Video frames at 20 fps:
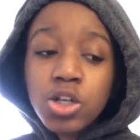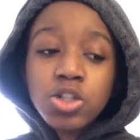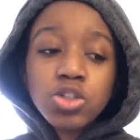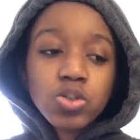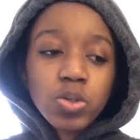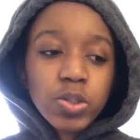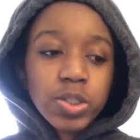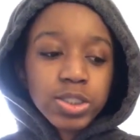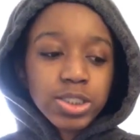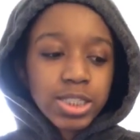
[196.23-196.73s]

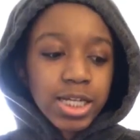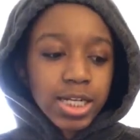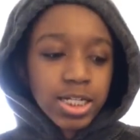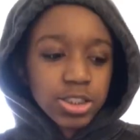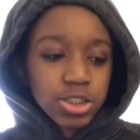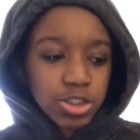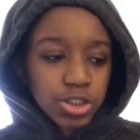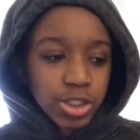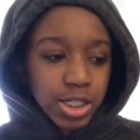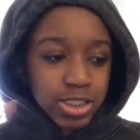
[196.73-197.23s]
So I
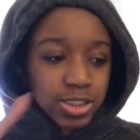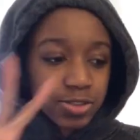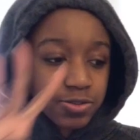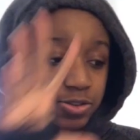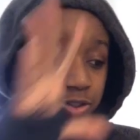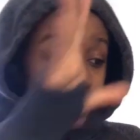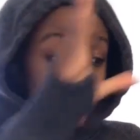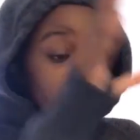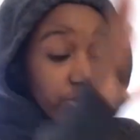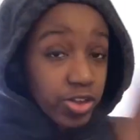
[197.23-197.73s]
decided to
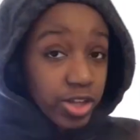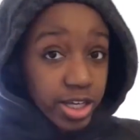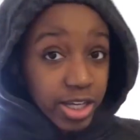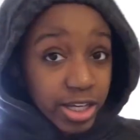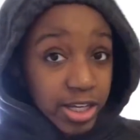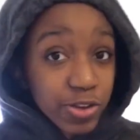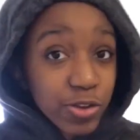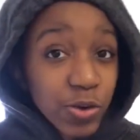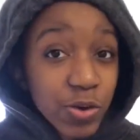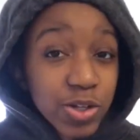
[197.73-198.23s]
transfer everything.
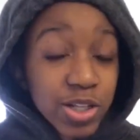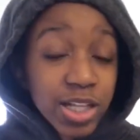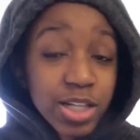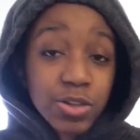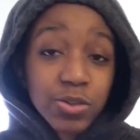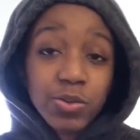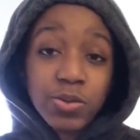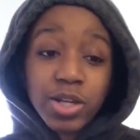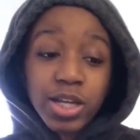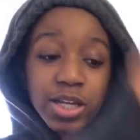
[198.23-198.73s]
It took
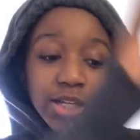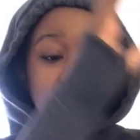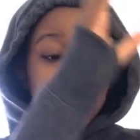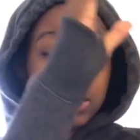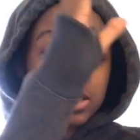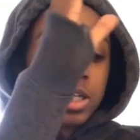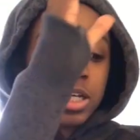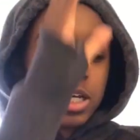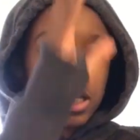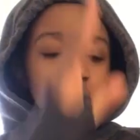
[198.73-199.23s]
like 2
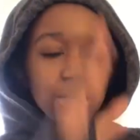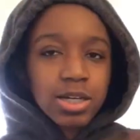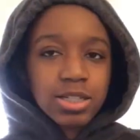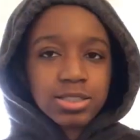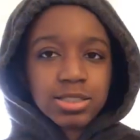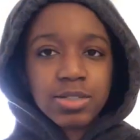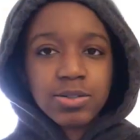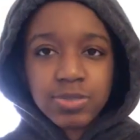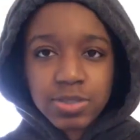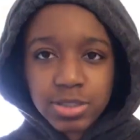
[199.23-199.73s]
days,
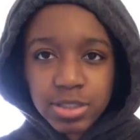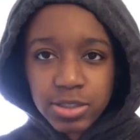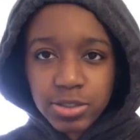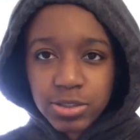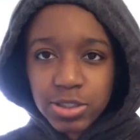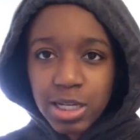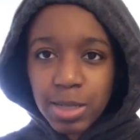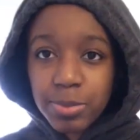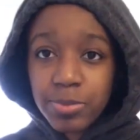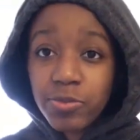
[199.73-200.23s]
because I was
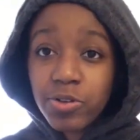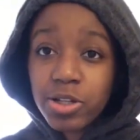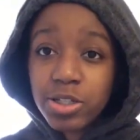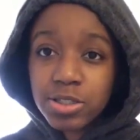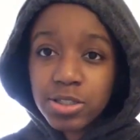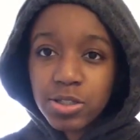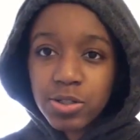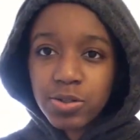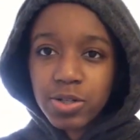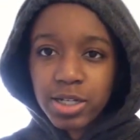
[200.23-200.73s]
like typing really
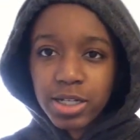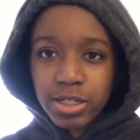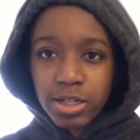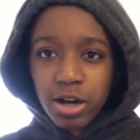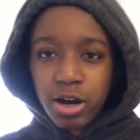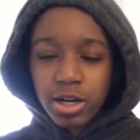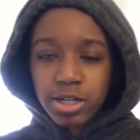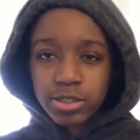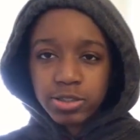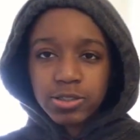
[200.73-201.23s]
slow. It
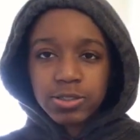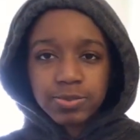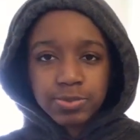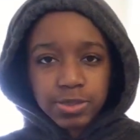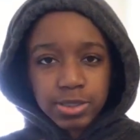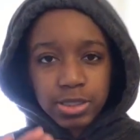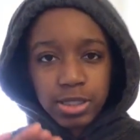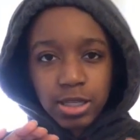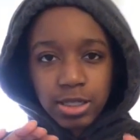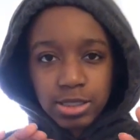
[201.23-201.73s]
took
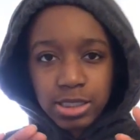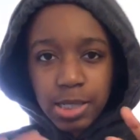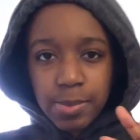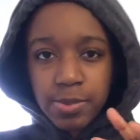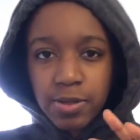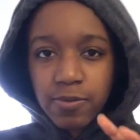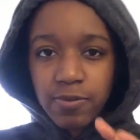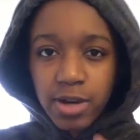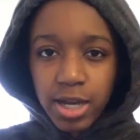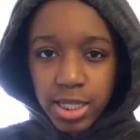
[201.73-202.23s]
me a long
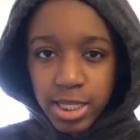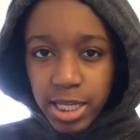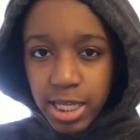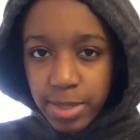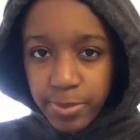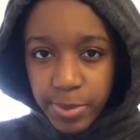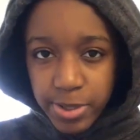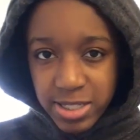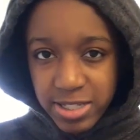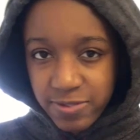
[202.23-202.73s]
time to find the
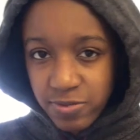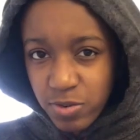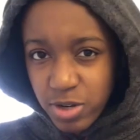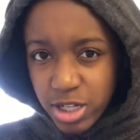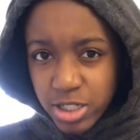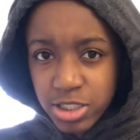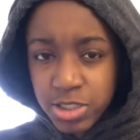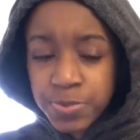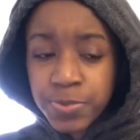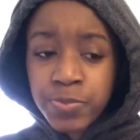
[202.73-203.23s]
animes I've
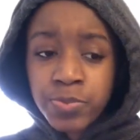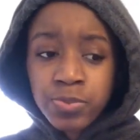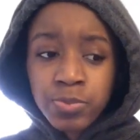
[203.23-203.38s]
watched.